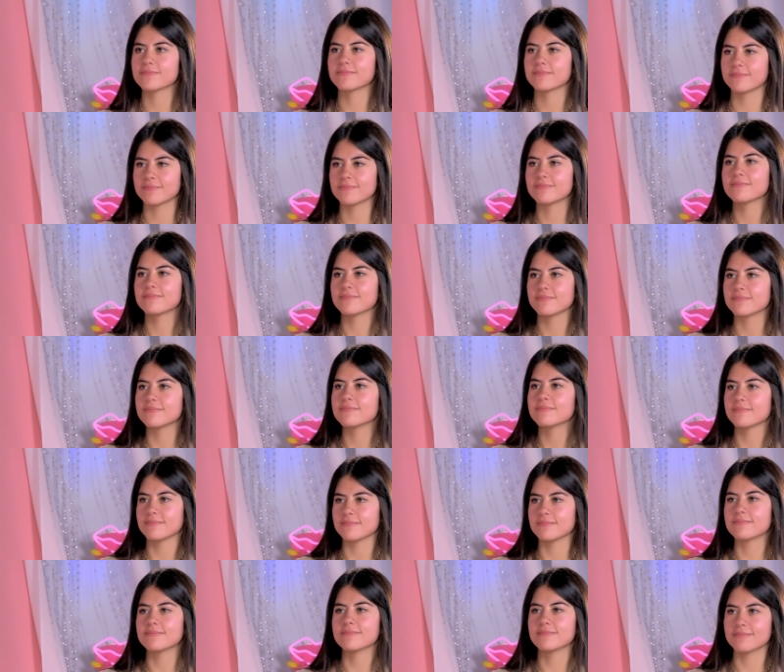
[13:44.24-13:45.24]
easy
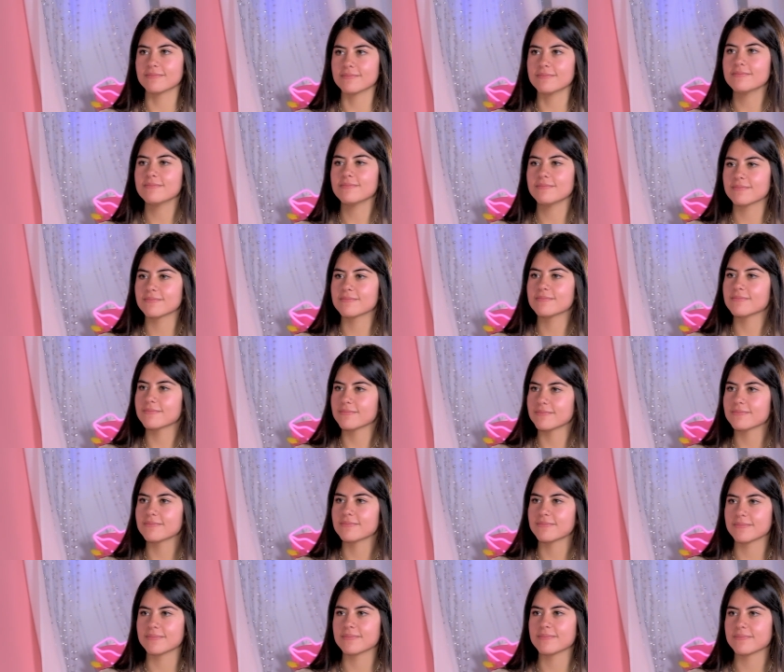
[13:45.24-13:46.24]
go and just mm. like mm-hmm.
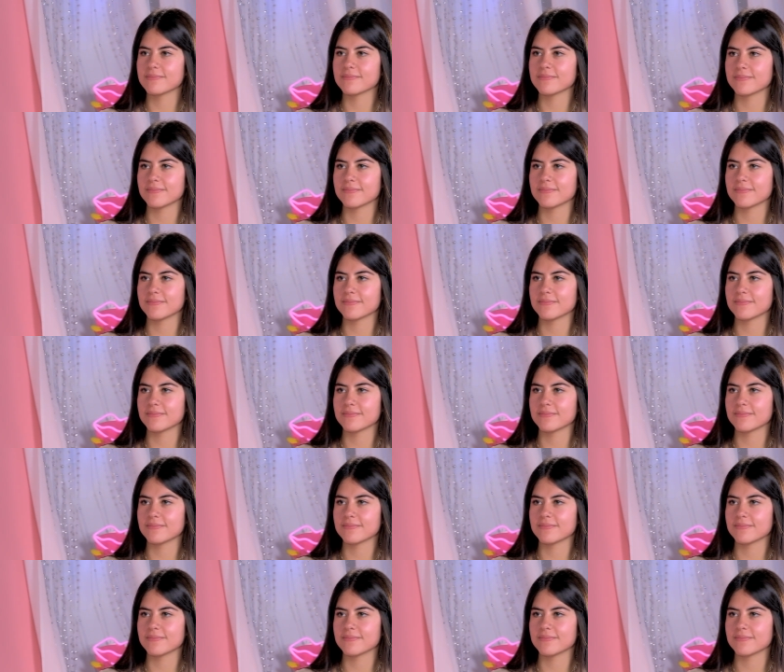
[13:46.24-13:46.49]
you're on the